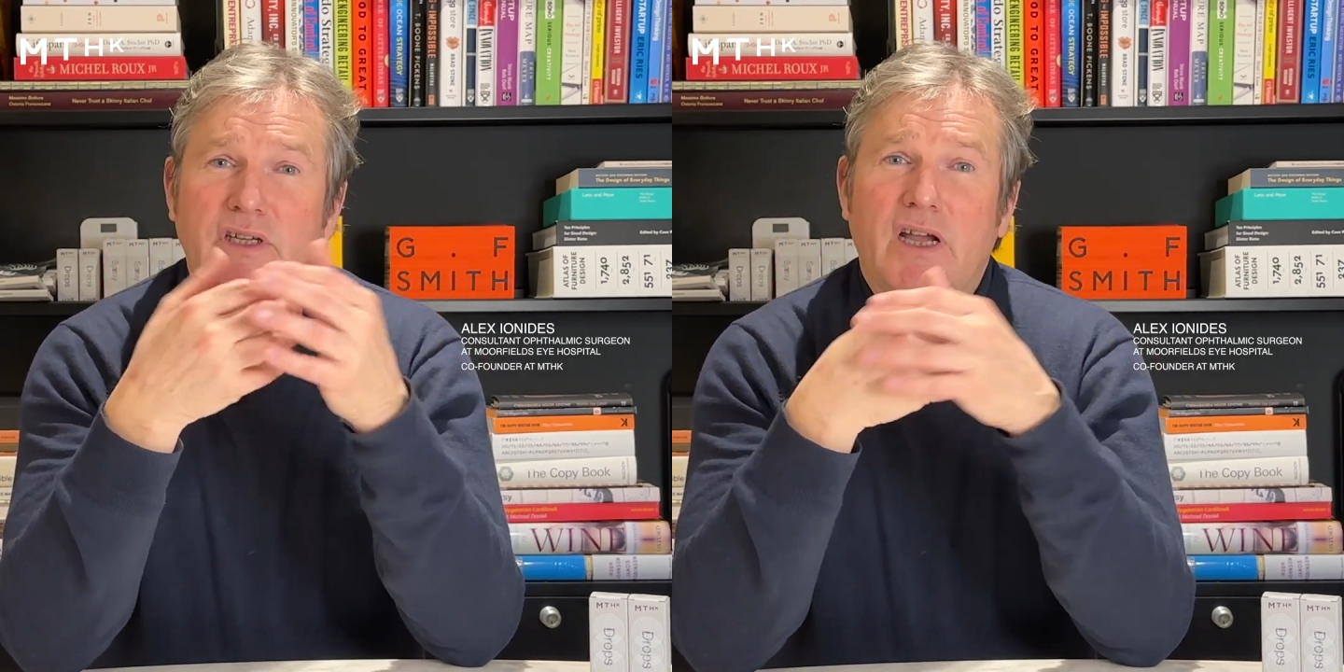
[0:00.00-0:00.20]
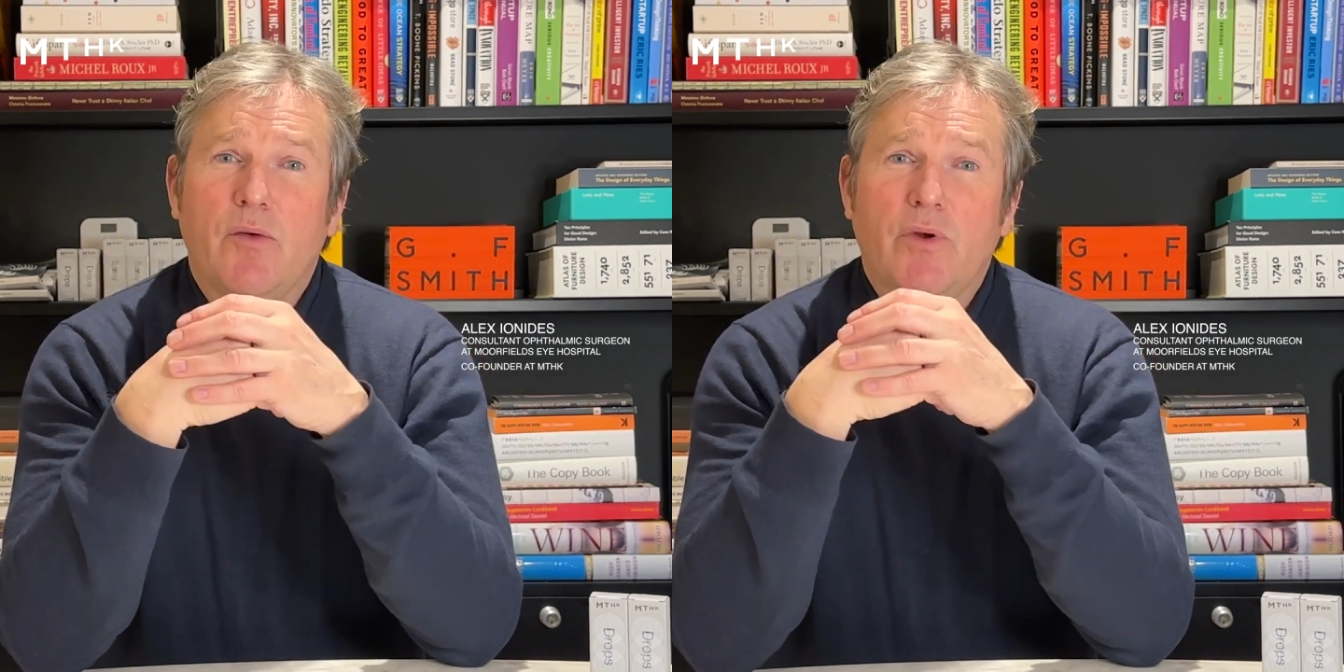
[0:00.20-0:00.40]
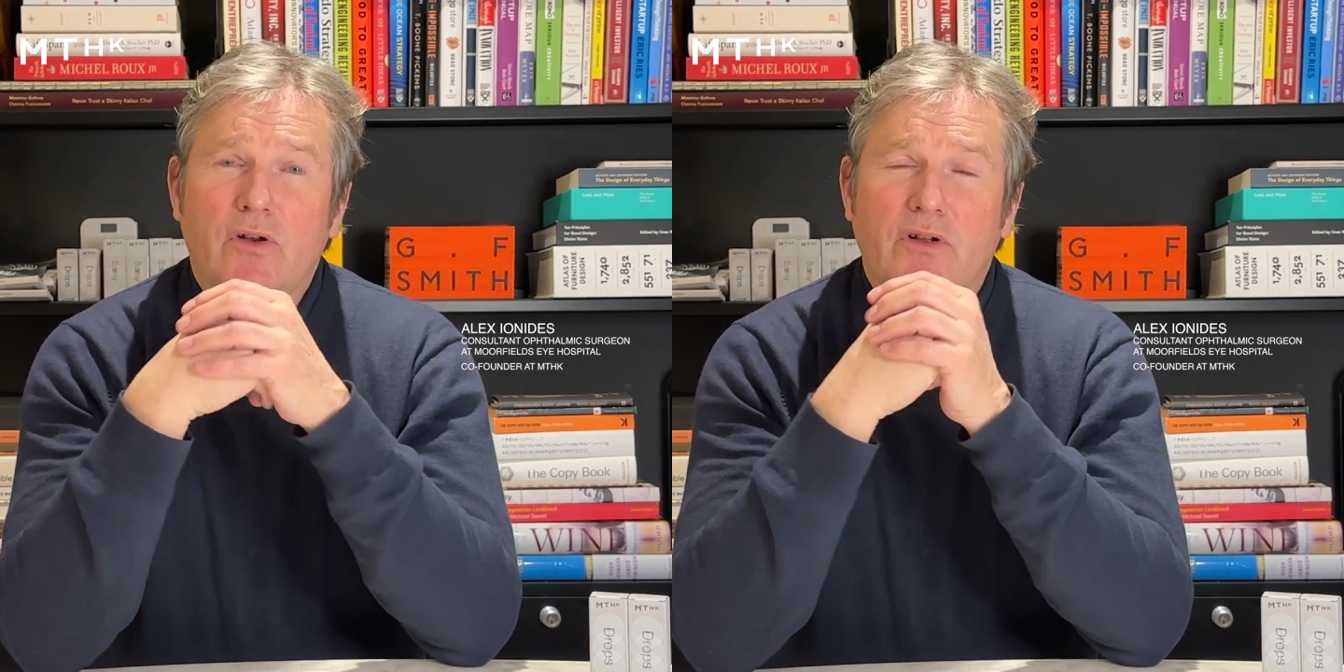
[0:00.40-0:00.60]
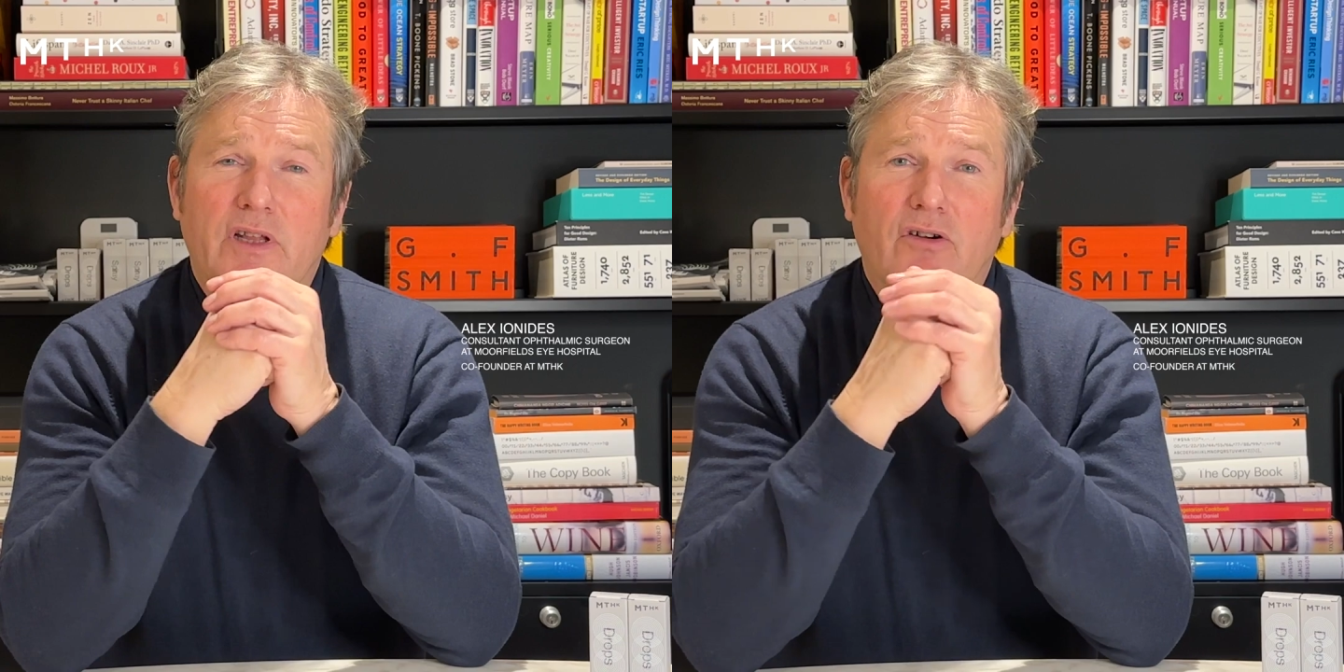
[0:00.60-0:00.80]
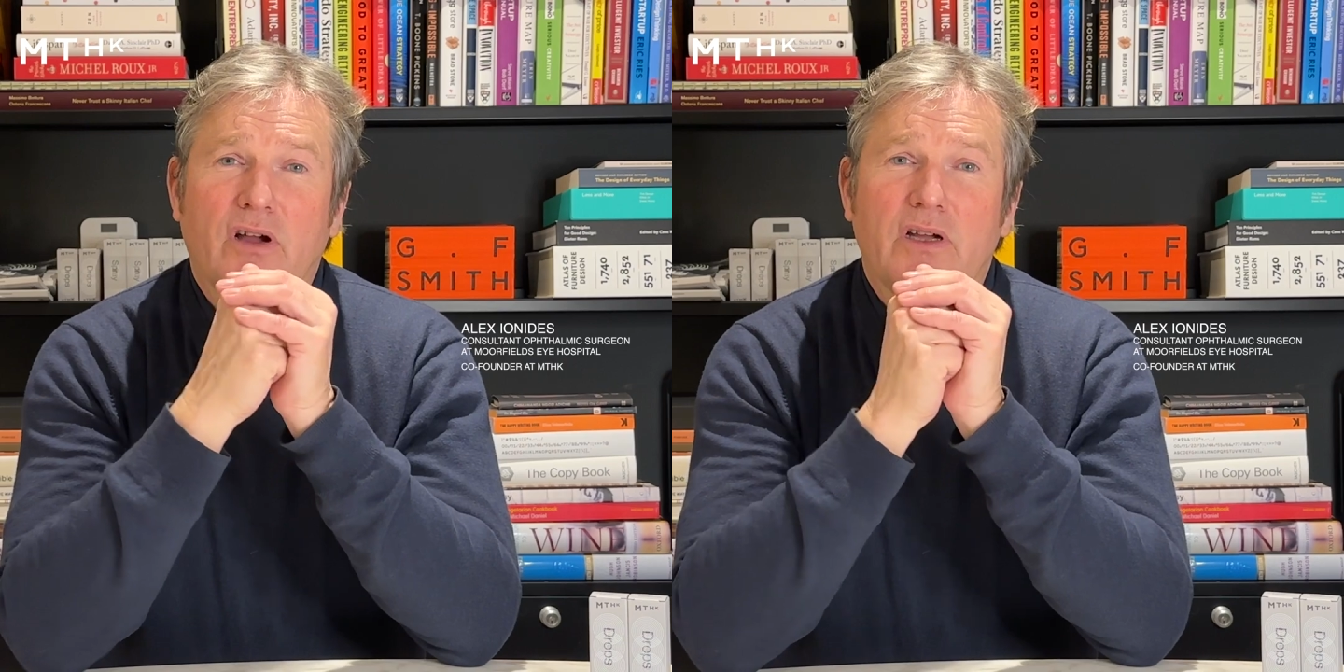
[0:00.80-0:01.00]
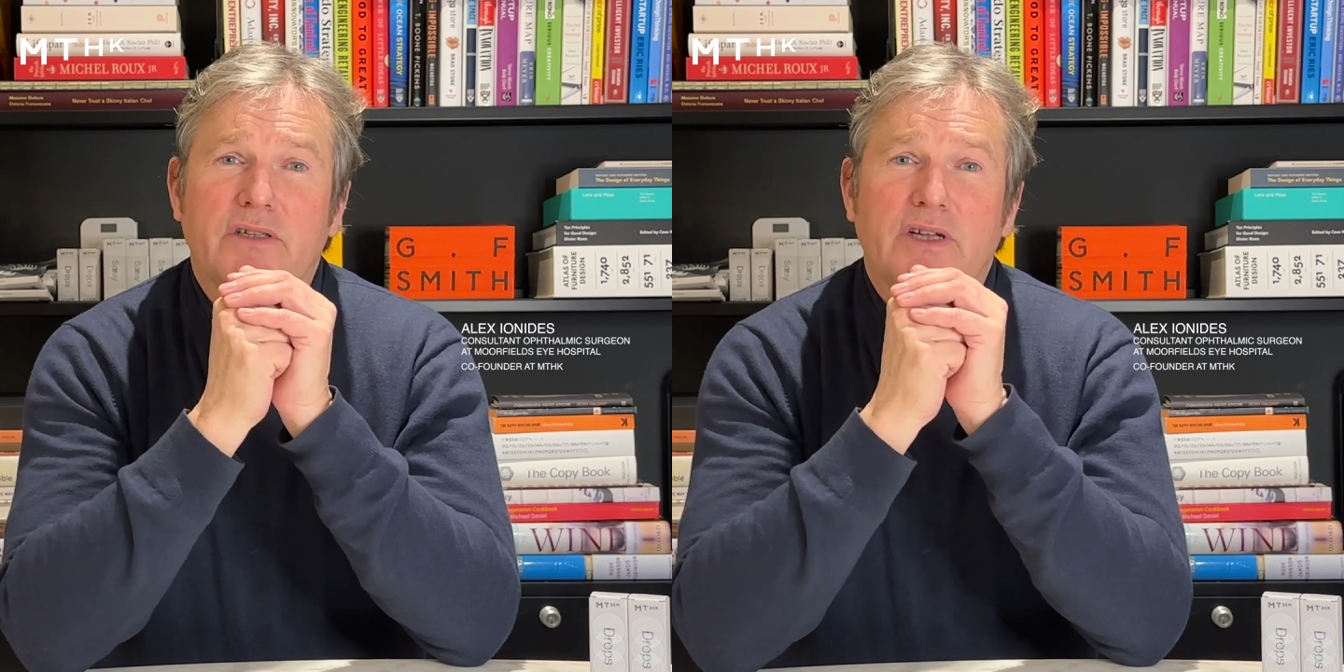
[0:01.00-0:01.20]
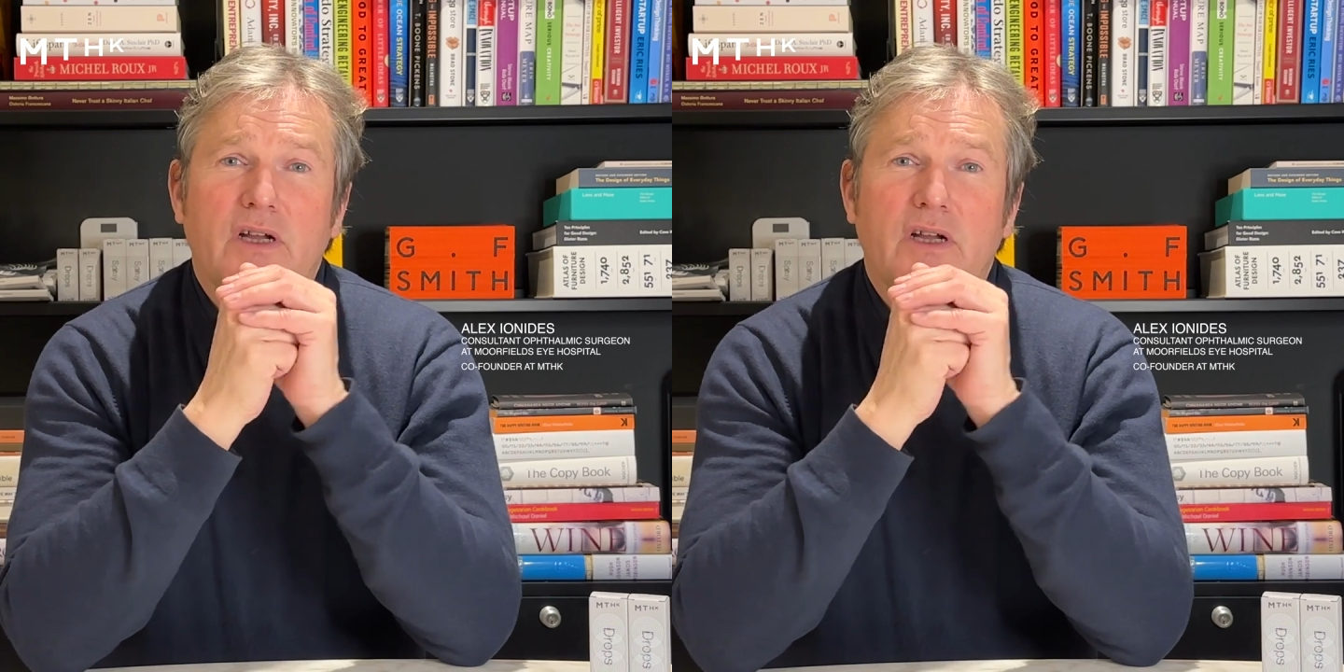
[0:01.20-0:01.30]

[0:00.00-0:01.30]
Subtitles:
and we look at their eyes,